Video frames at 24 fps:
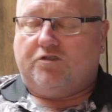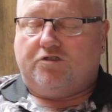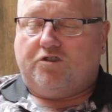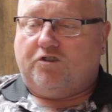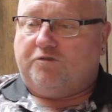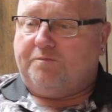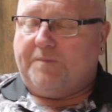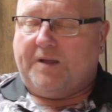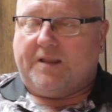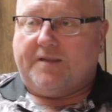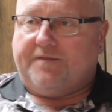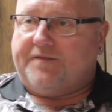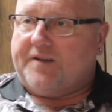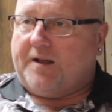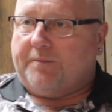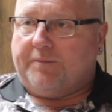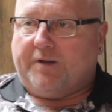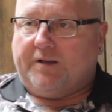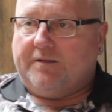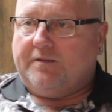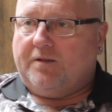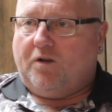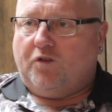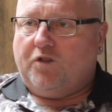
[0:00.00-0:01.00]
Yeah, just me and the
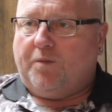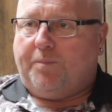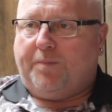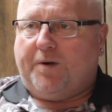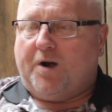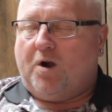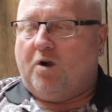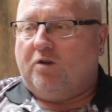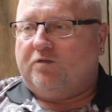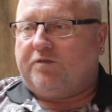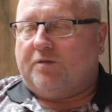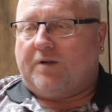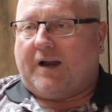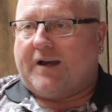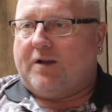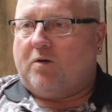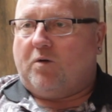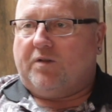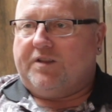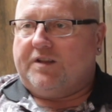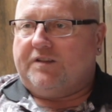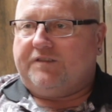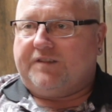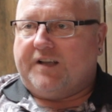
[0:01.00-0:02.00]
family. Other pros, well, I
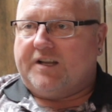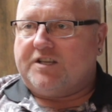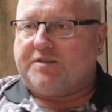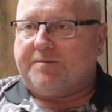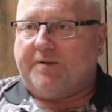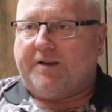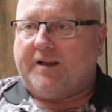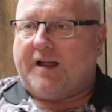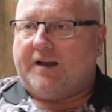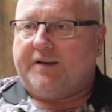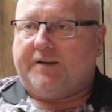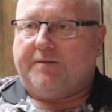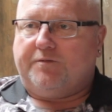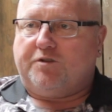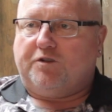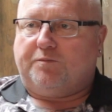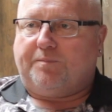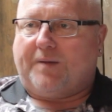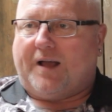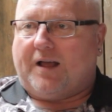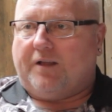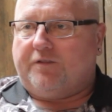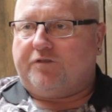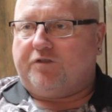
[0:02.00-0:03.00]
know what they say to me, Andy,
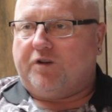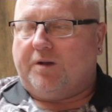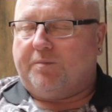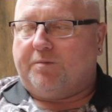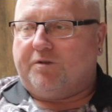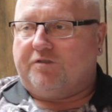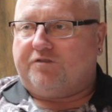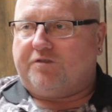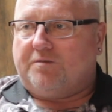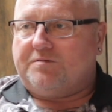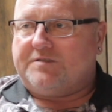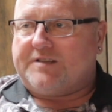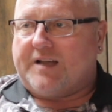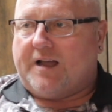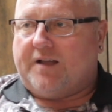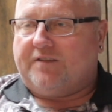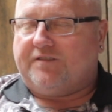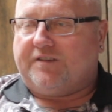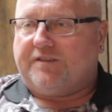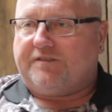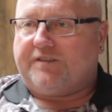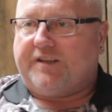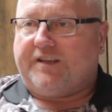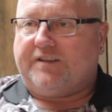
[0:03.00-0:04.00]
just battle through, but
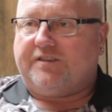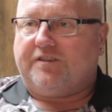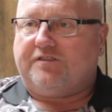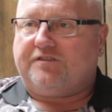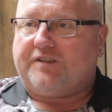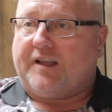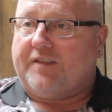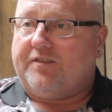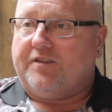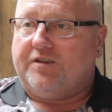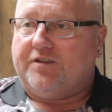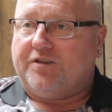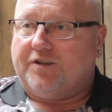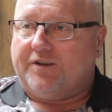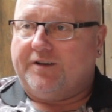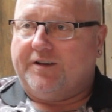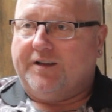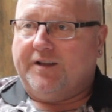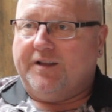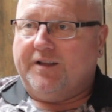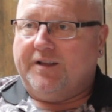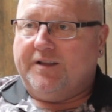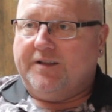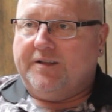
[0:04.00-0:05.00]
sometimes it's easier said than
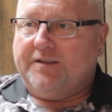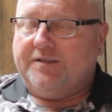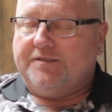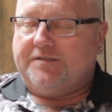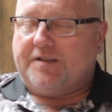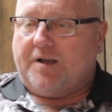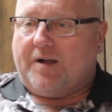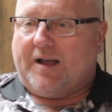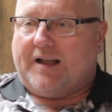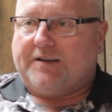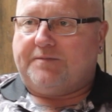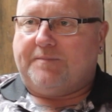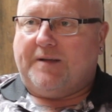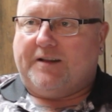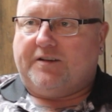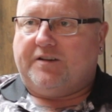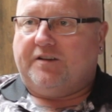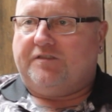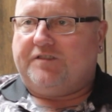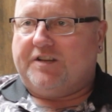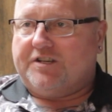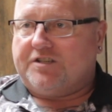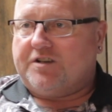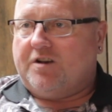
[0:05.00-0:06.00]
done. So I had to make
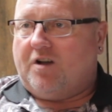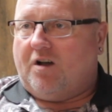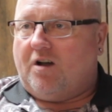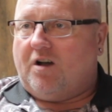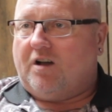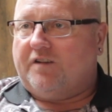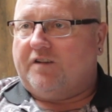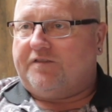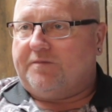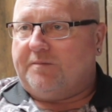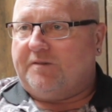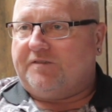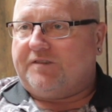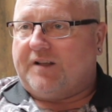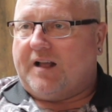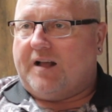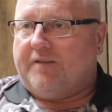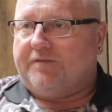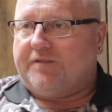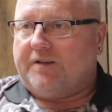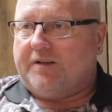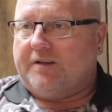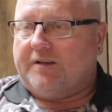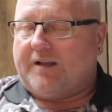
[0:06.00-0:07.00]
the decision hard for
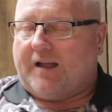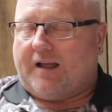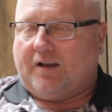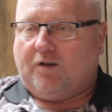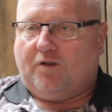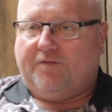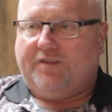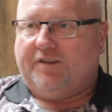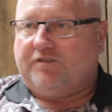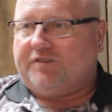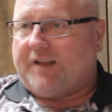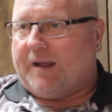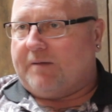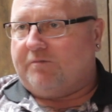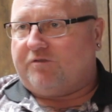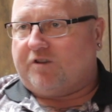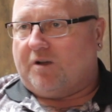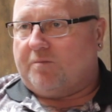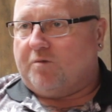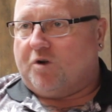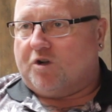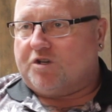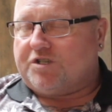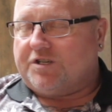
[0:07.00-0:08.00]
myself. I love this game
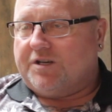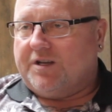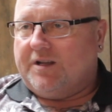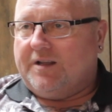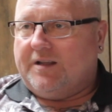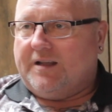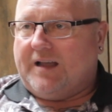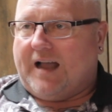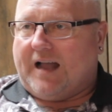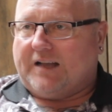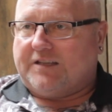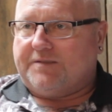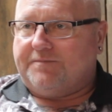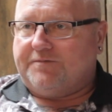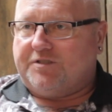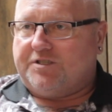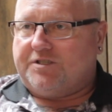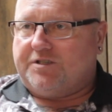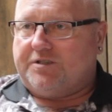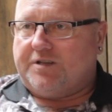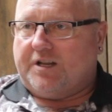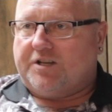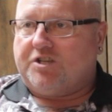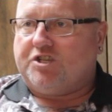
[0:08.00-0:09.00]
so much, I had
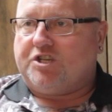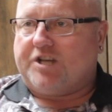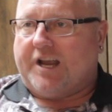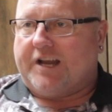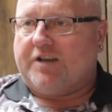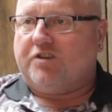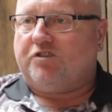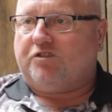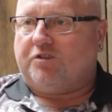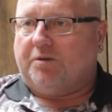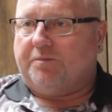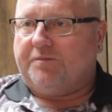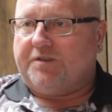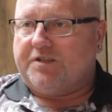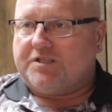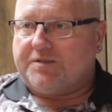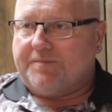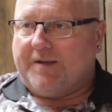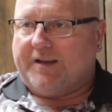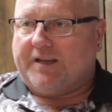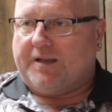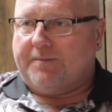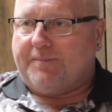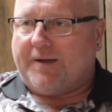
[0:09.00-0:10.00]
to change something to
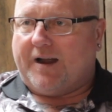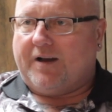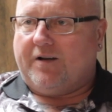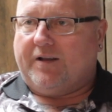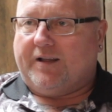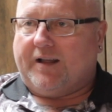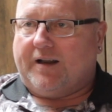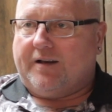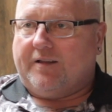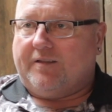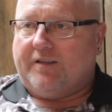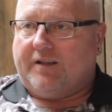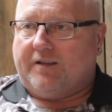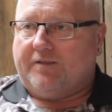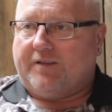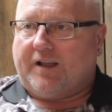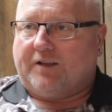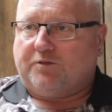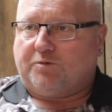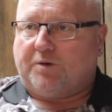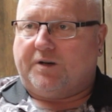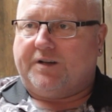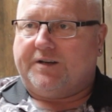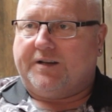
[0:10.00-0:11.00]
make it better again, and
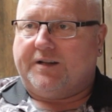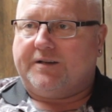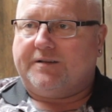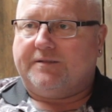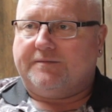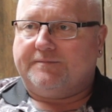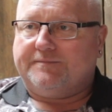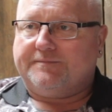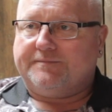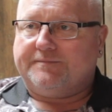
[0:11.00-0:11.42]
that's what I did.